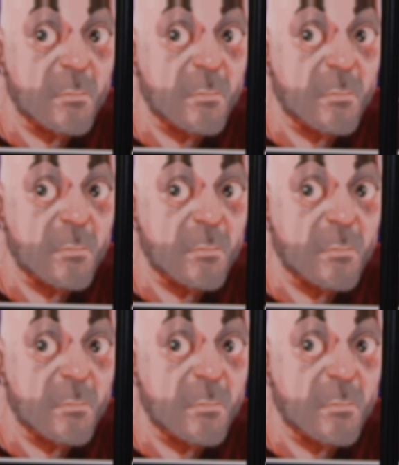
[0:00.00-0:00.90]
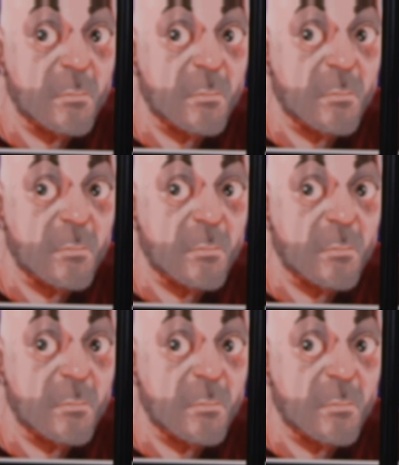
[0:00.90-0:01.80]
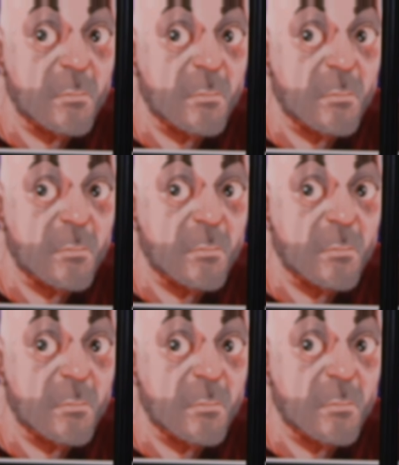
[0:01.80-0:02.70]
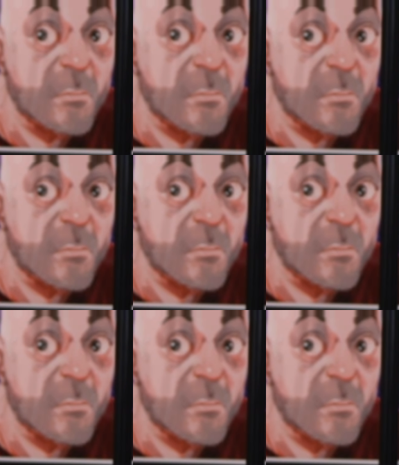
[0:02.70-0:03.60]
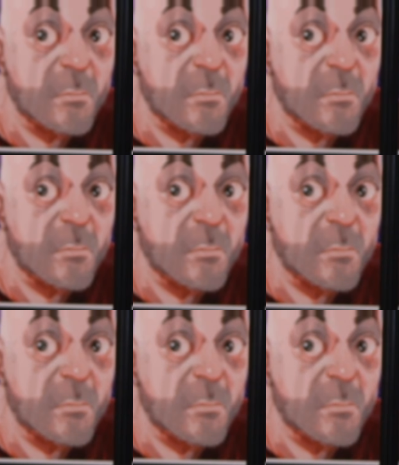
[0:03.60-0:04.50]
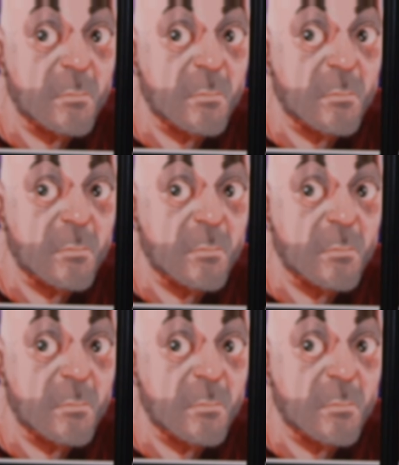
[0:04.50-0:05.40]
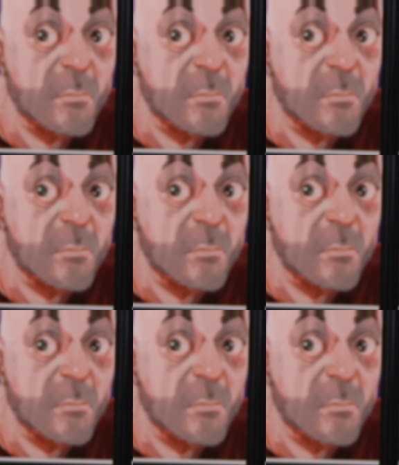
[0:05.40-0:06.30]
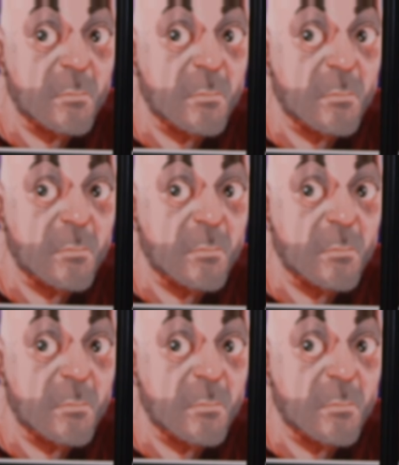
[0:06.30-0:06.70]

The person shown says nothing.